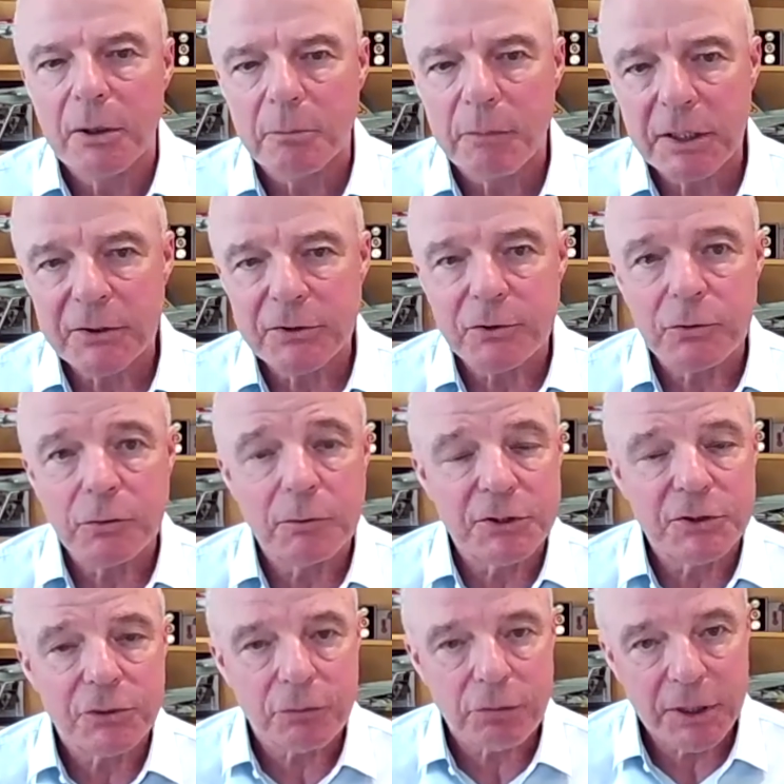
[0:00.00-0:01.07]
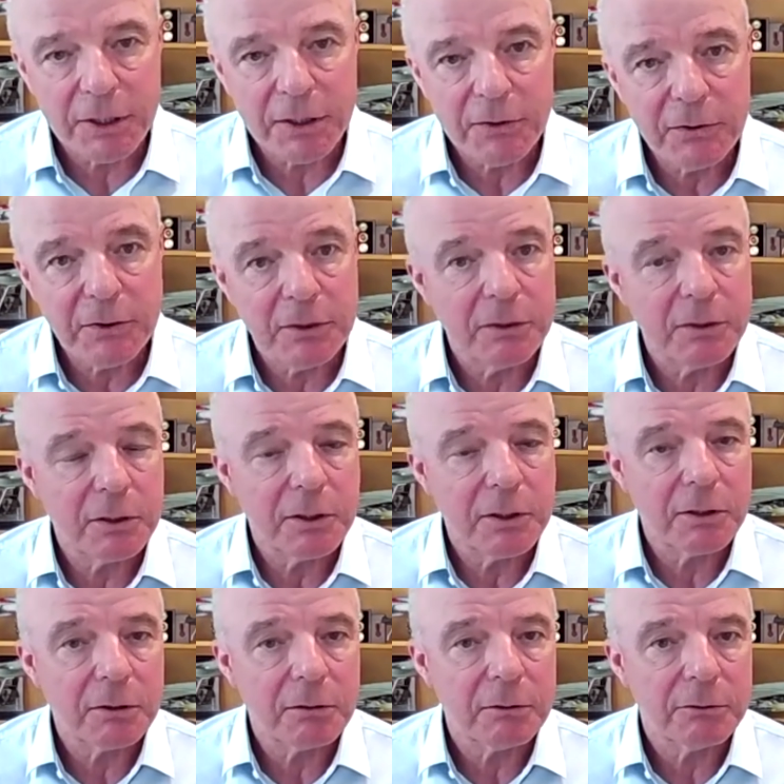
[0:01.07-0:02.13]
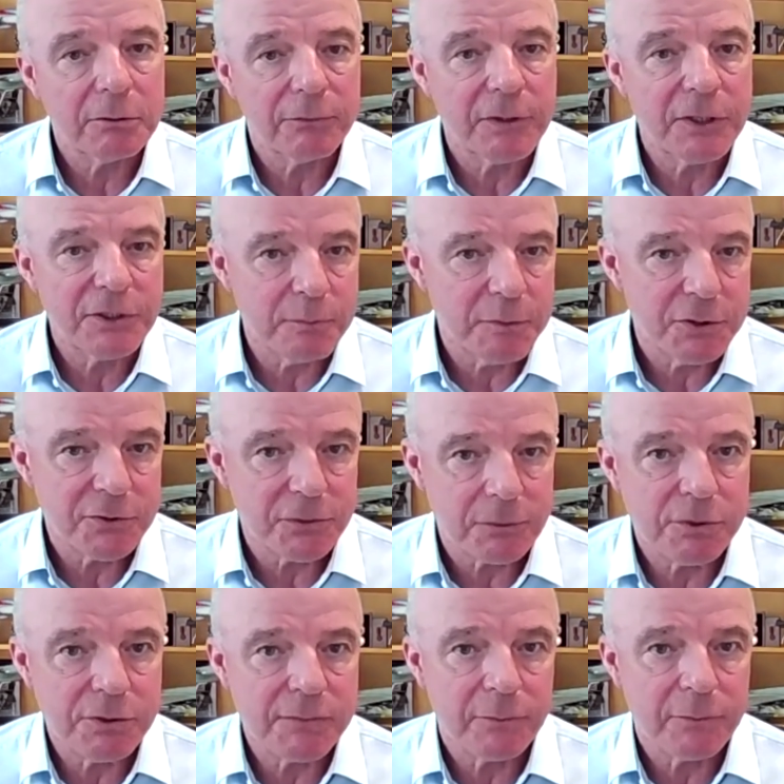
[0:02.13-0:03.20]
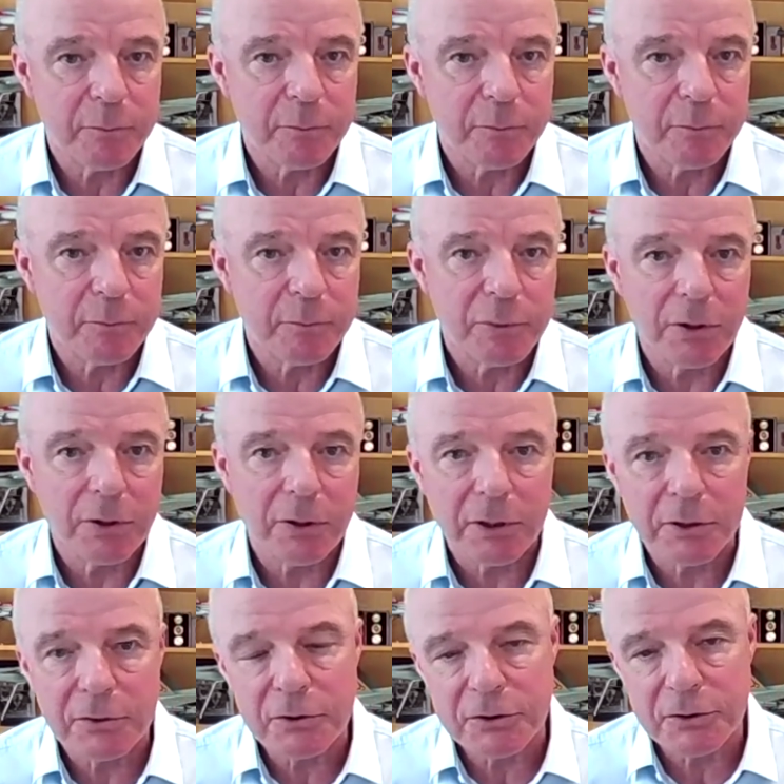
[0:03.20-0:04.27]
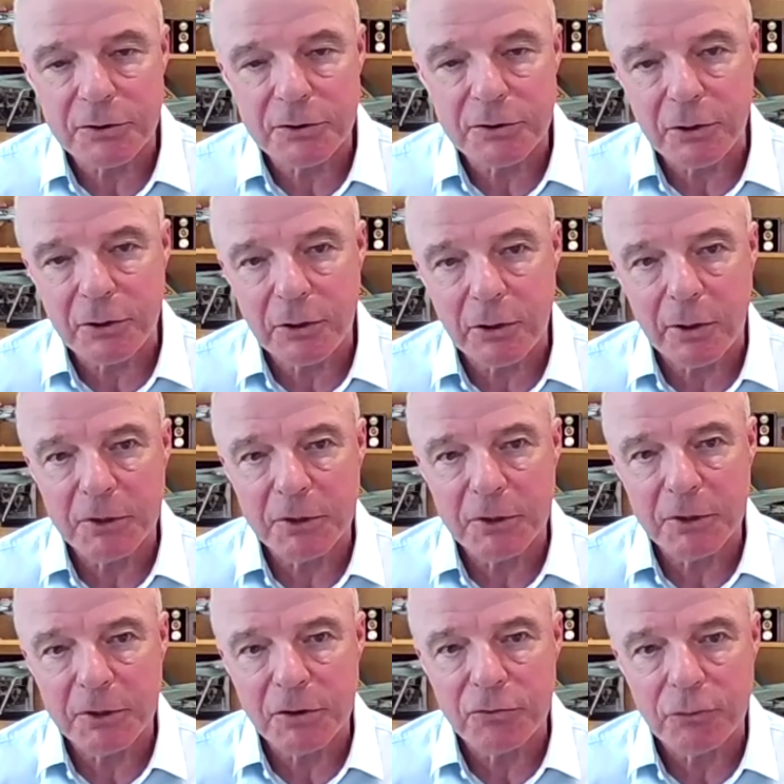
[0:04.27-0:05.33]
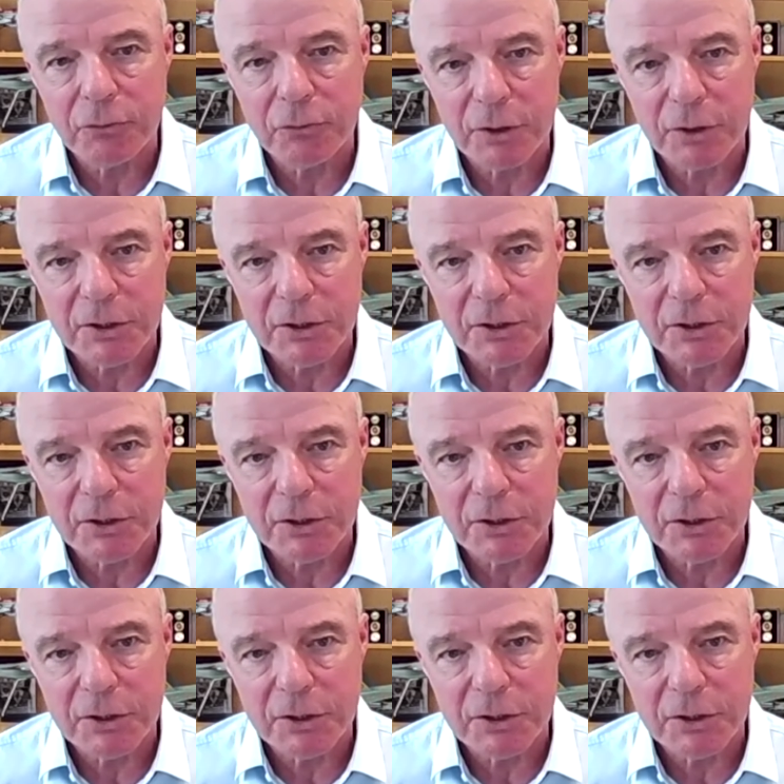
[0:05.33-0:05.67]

But to its credit, and Defence Minister Christopher Pyne at the time in 2017